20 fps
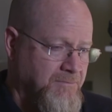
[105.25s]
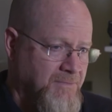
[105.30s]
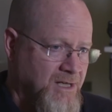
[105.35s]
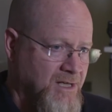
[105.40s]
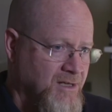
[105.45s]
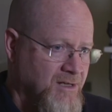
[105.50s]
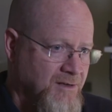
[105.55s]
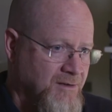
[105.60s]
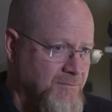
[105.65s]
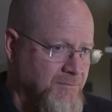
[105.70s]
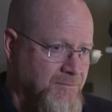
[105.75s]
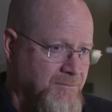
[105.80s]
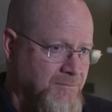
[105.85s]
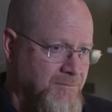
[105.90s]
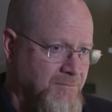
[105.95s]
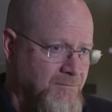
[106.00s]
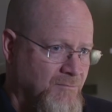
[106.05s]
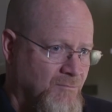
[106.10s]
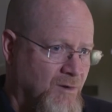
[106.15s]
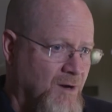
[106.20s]
uh,
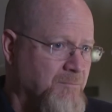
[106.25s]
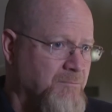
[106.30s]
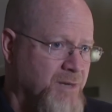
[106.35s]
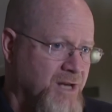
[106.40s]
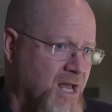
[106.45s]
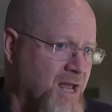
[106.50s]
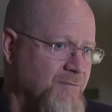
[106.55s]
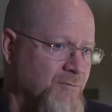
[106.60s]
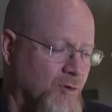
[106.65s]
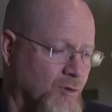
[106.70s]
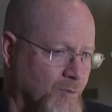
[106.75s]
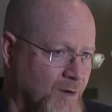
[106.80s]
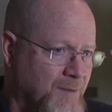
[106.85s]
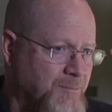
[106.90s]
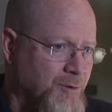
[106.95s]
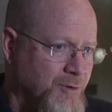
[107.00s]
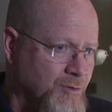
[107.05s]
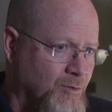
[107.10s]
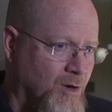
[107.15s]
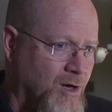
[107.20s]
rep behavioral
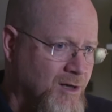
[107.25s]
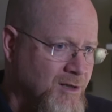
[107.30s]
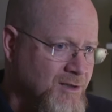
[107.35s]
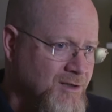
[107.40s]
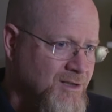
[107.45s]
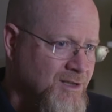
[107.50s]
repertoire.